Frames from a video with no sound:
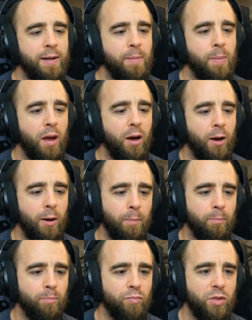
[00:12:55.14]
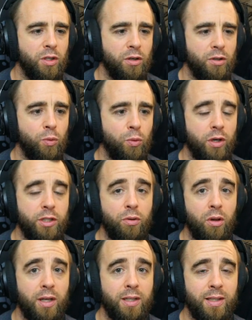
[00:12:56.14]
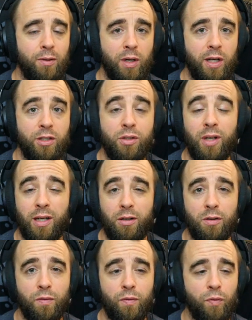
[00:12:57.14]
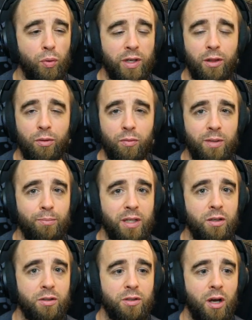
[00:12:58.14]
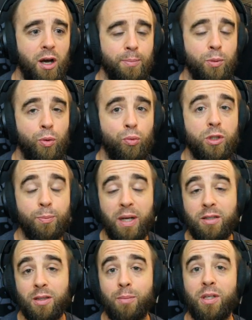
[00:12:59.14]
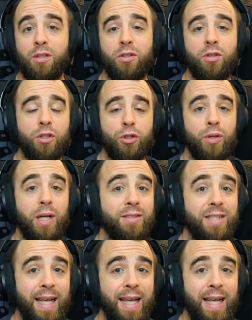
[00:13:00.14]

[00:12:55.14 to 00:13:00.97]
you want to utilize that range. 943 meters optimal, which basically means you can shoot out to